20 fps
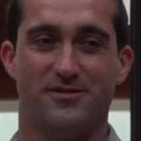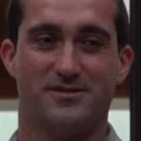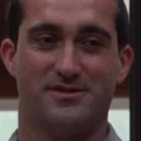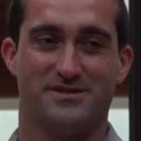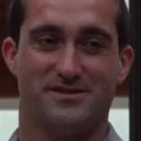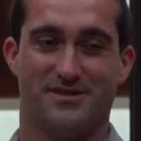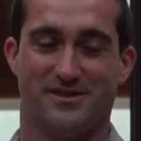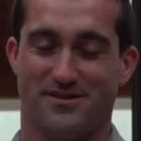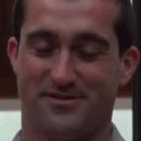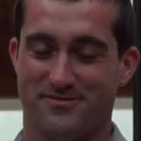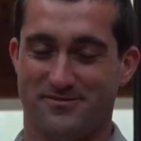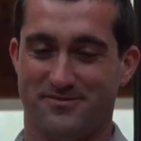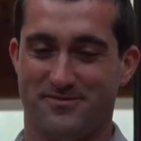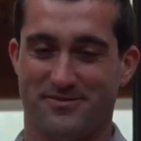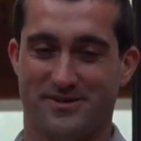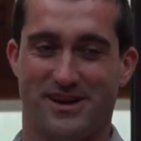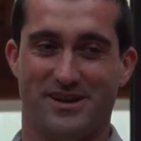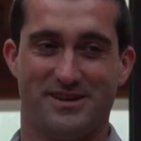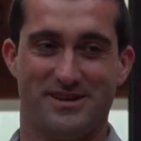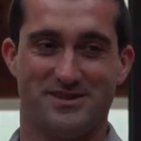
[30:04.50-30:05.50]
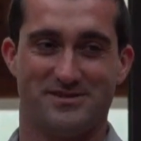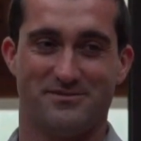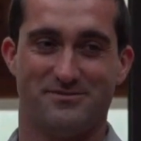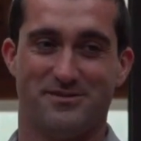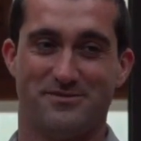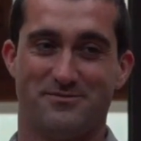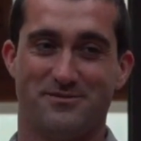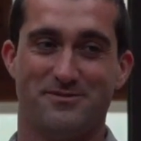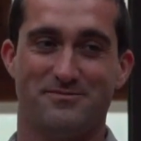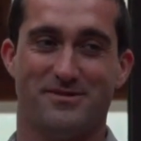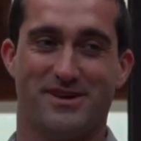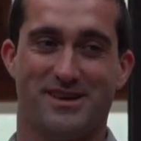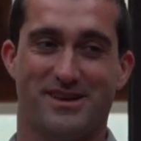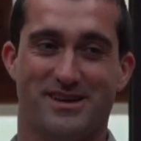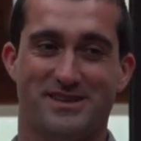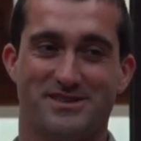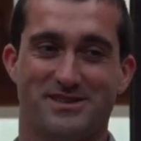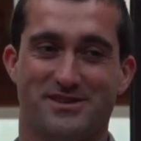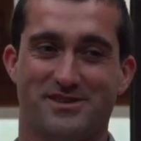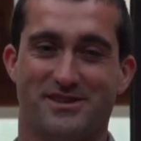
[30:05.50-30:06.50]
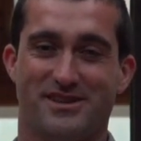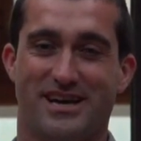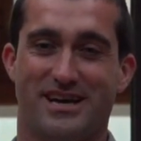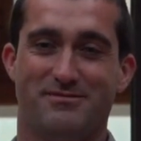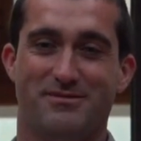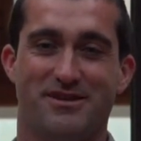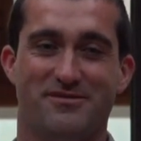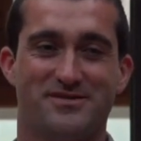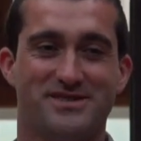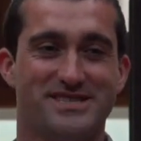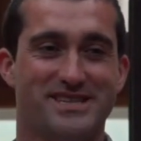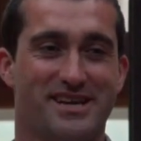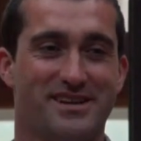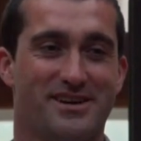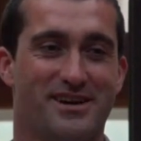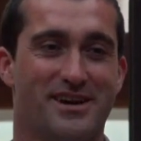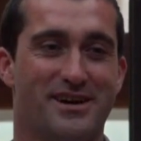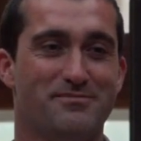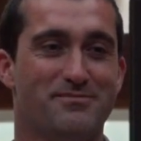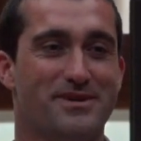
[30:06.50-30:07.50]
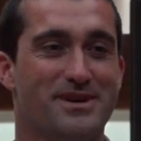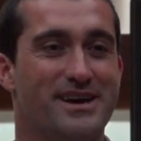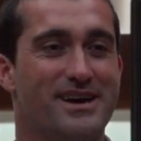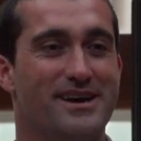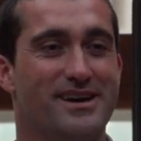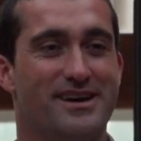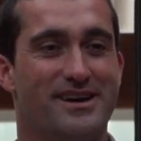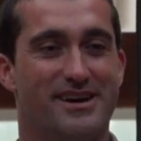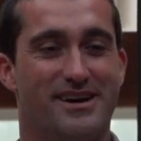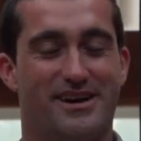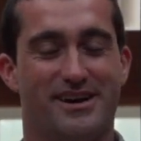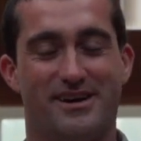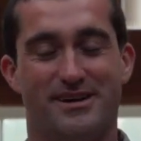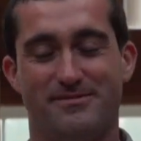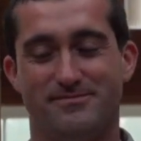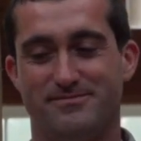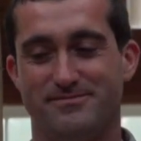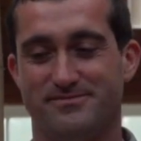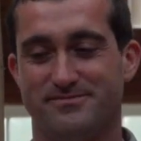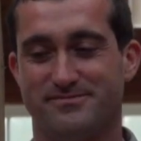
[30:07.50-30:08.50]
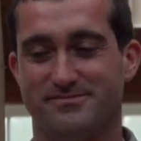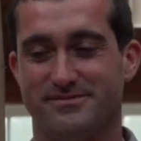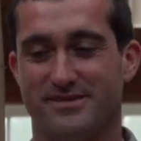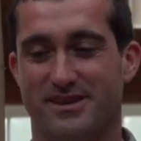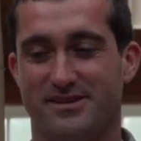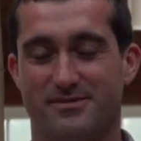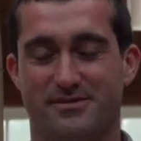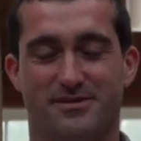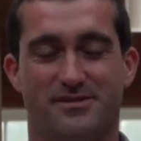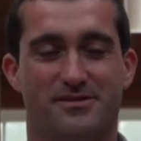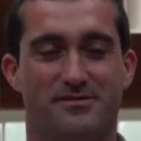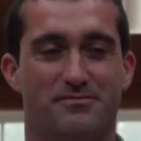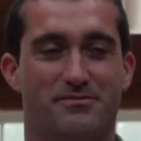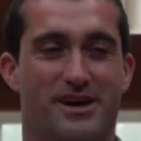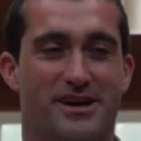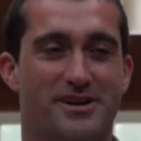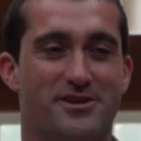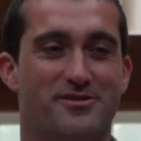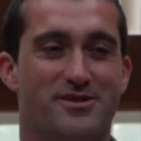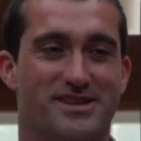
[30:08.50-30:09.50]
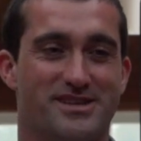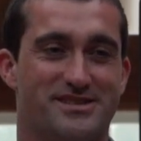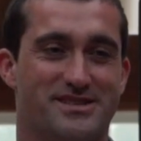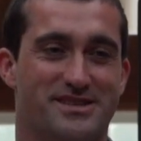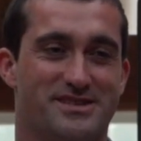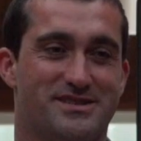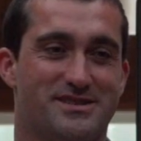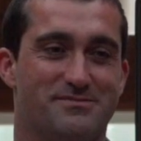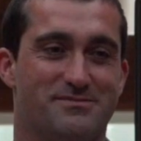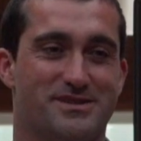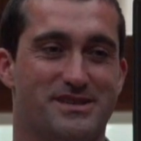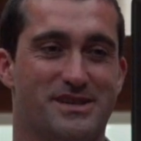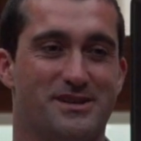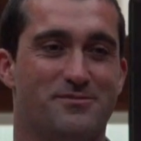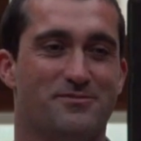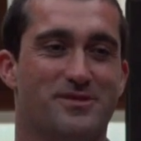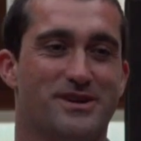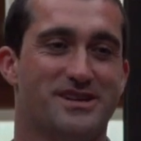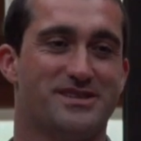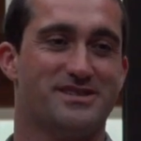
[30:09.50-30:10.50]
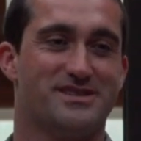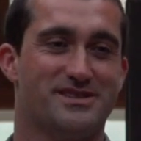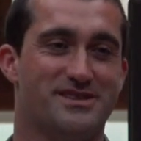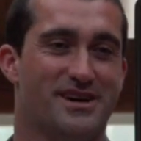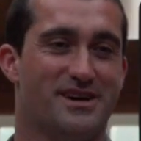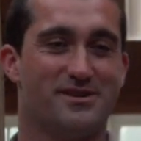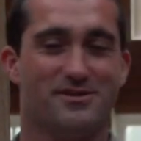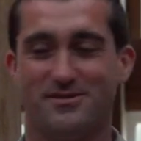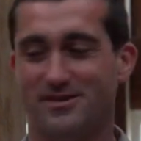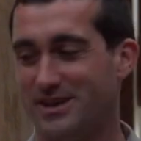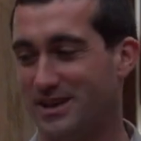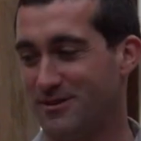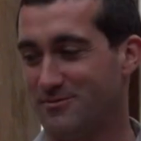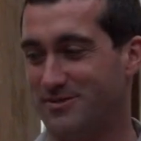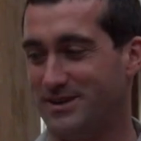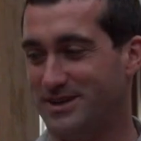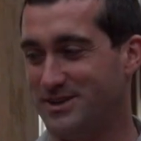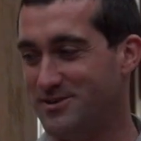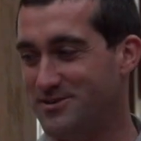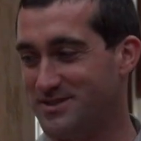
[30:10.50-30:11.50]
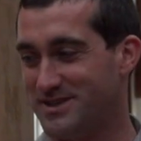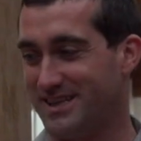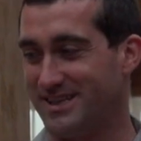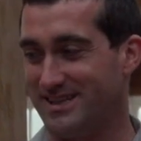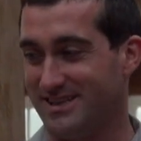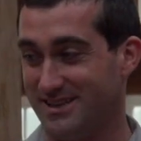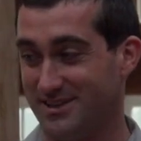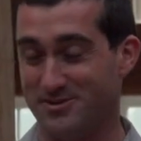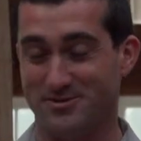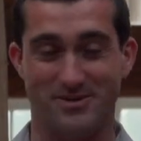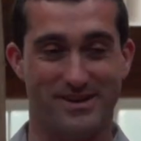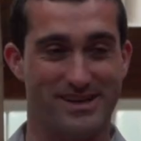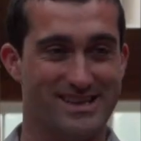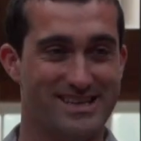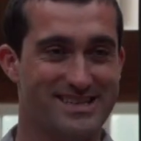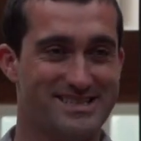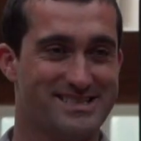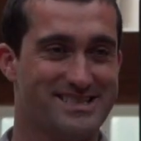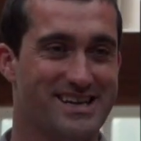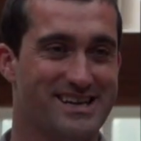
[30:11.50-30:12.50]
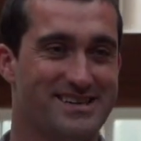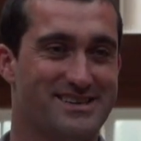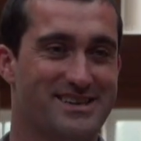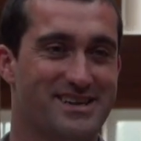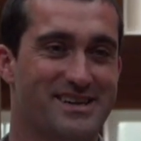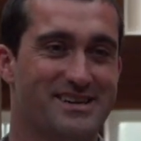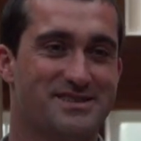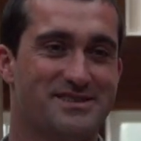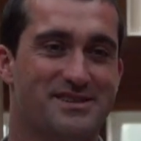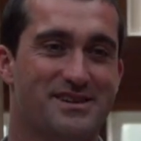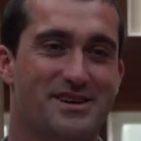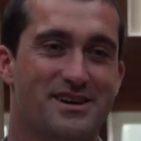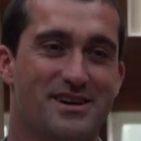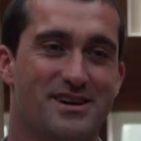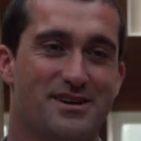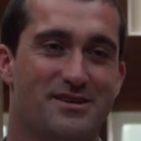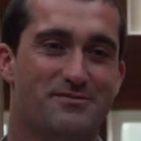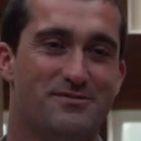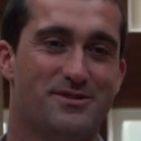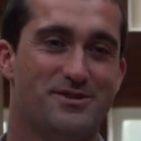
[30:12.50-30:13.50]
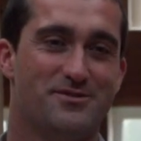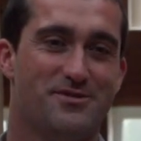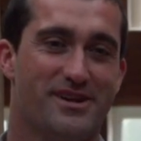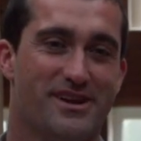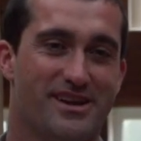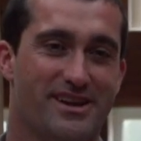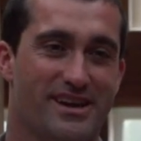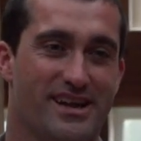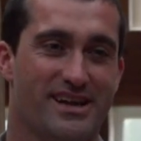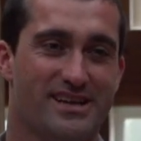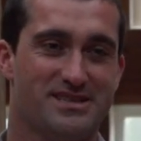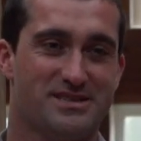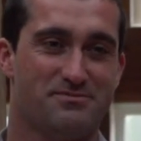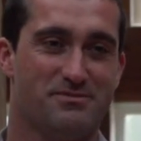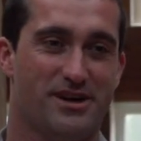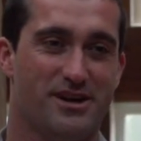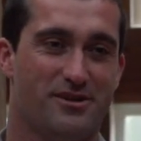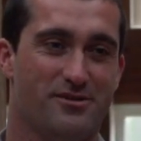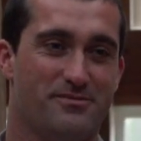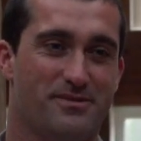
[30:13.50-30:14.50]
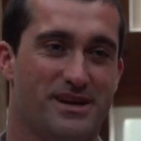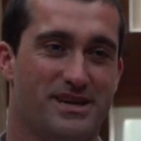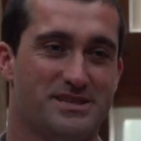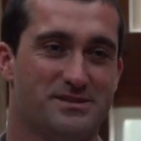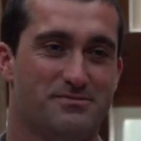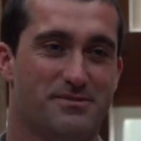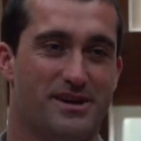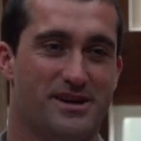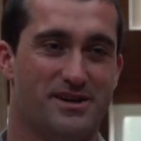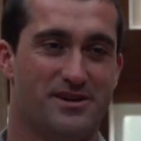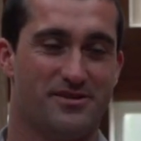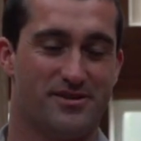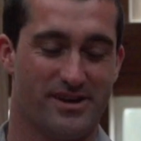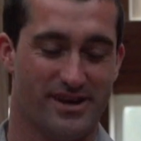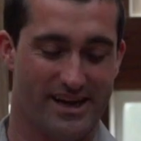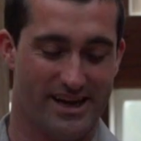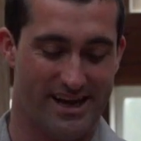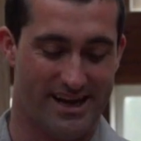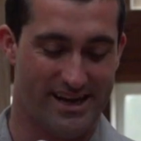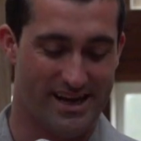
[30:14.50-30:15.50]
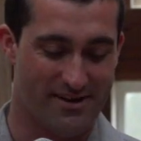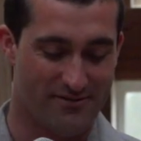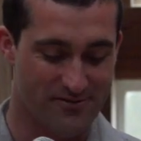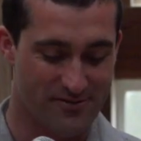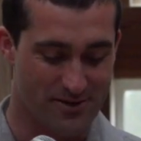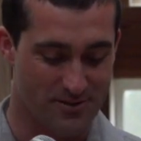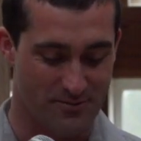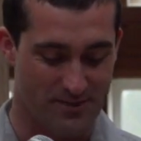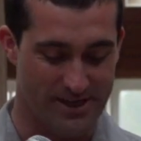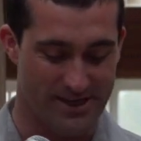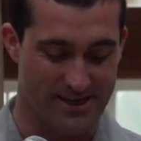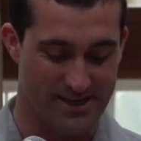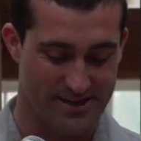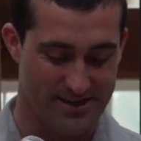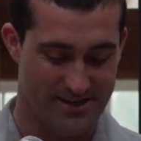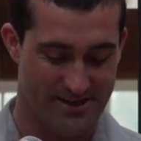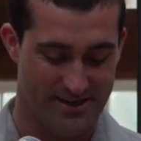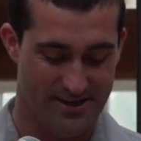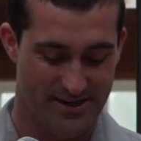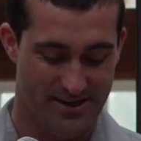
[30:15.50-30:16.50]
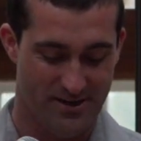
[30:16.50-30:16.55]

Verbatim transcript: folks, our colleagues from the Marine Biological Lab have set up um, monitoring systems in which not only are we using, doing these techniques, we're doing an enhanced biomass monitoring, and every week